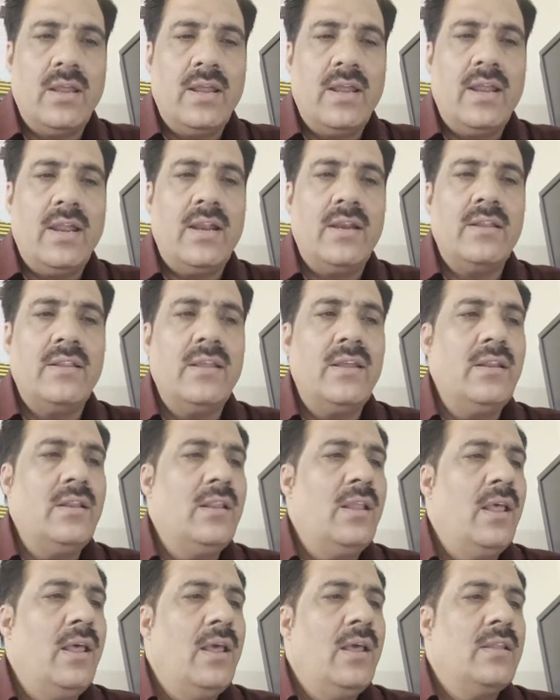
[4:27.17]
And
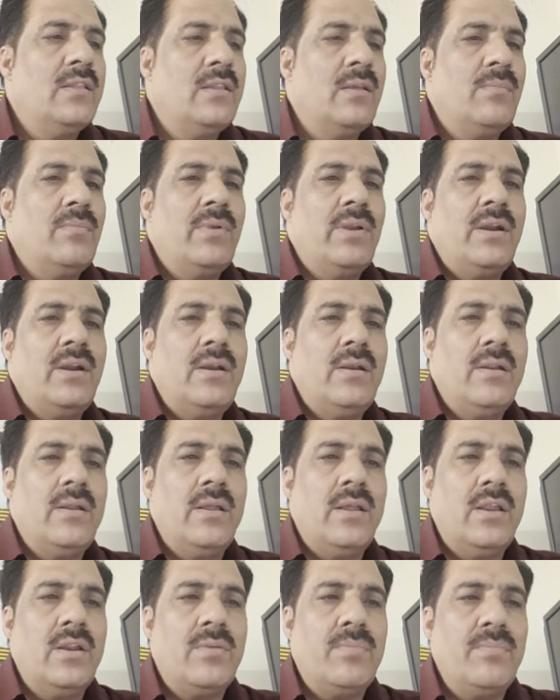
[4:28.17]
then the blood,
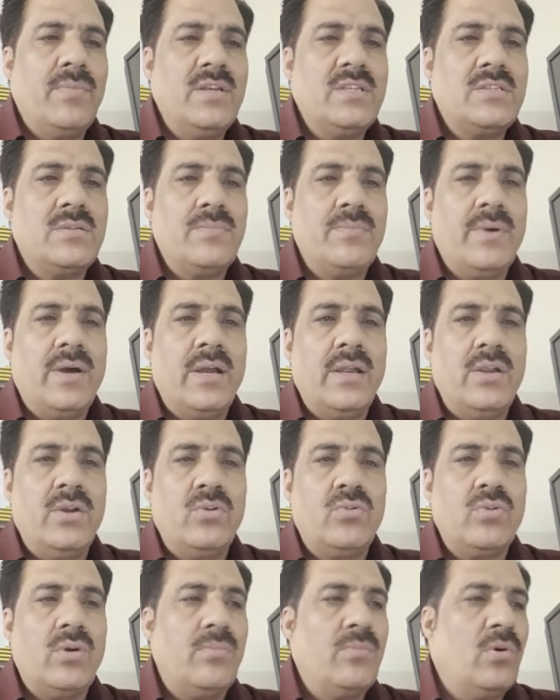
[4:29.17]
it must
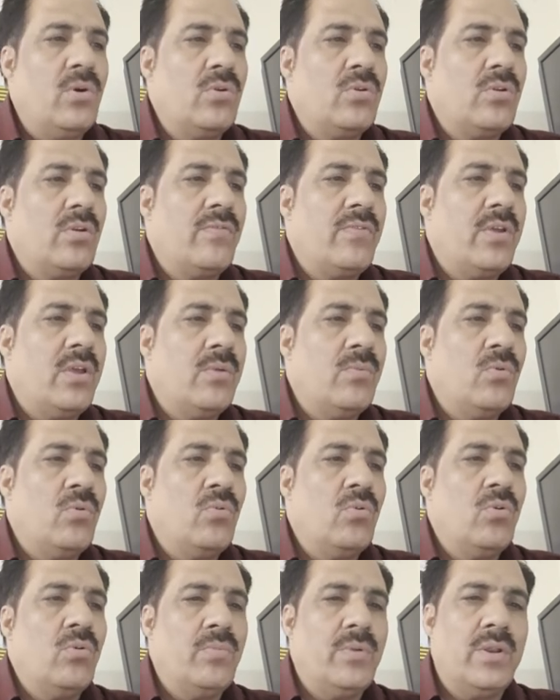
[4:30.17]
bind to a molecule of
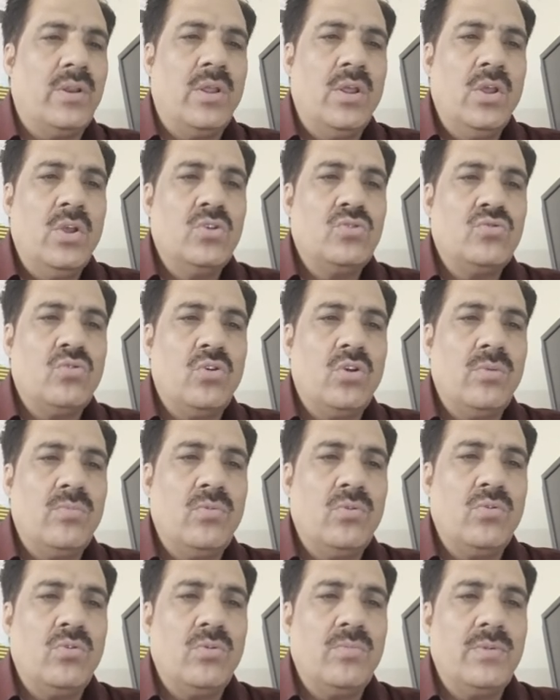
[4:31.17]
hemoglobin. So
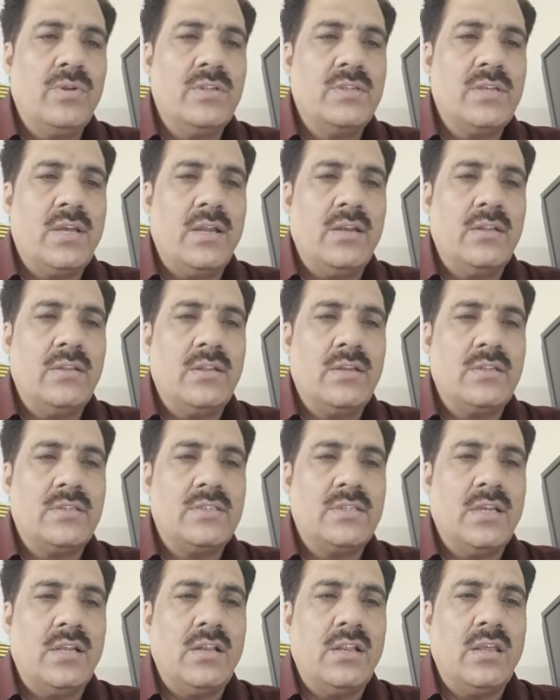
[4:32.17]
hemoglobin is another
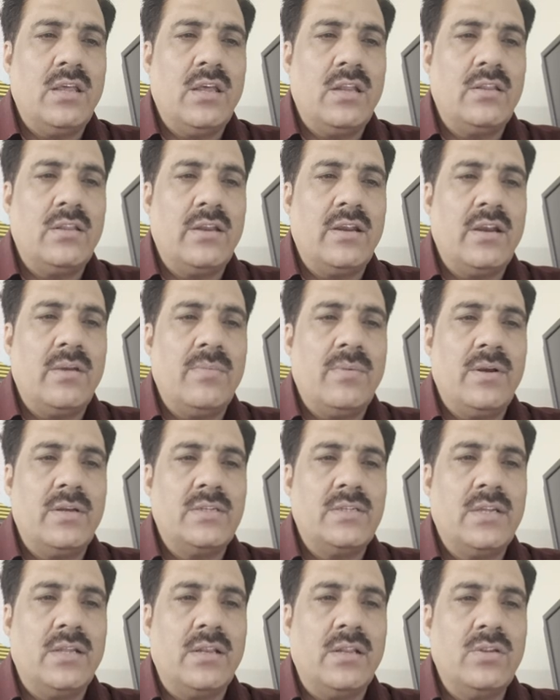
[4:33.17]
cell here, the red blood
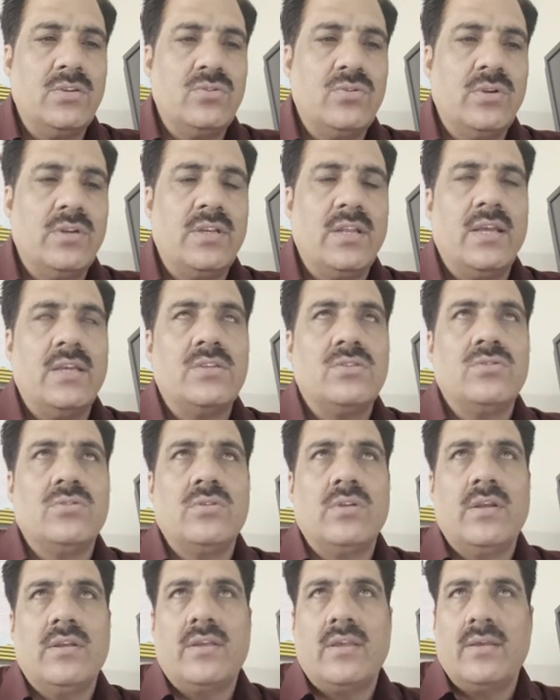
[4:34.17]
cell. So it has
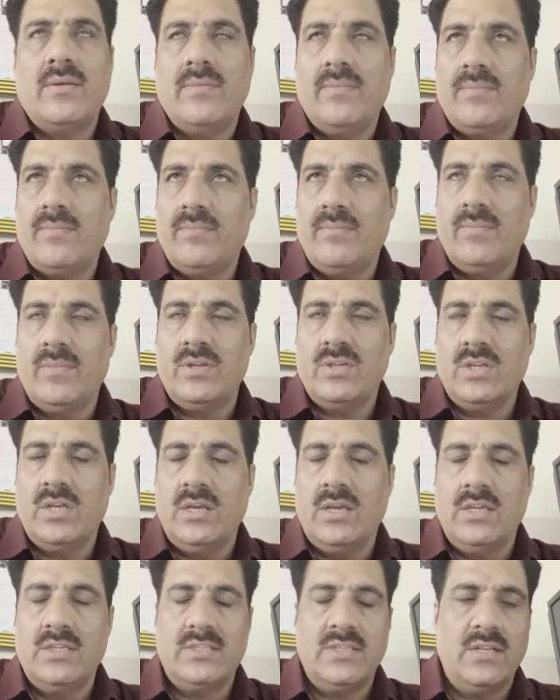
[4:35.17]
like
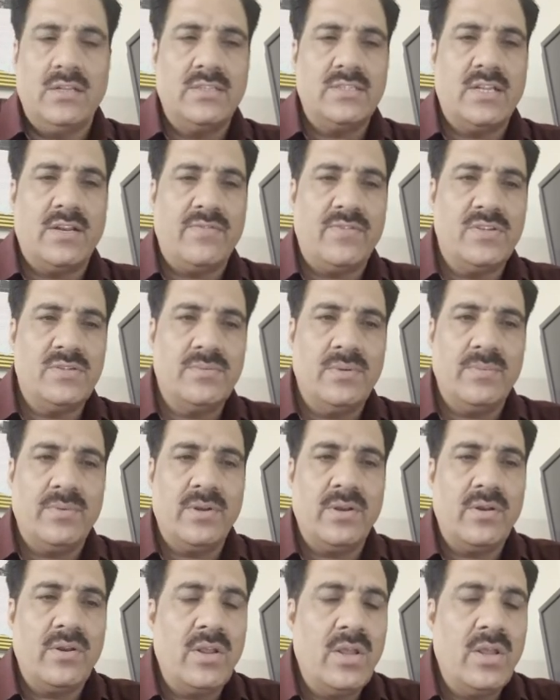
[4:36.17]
a cell surface membrane.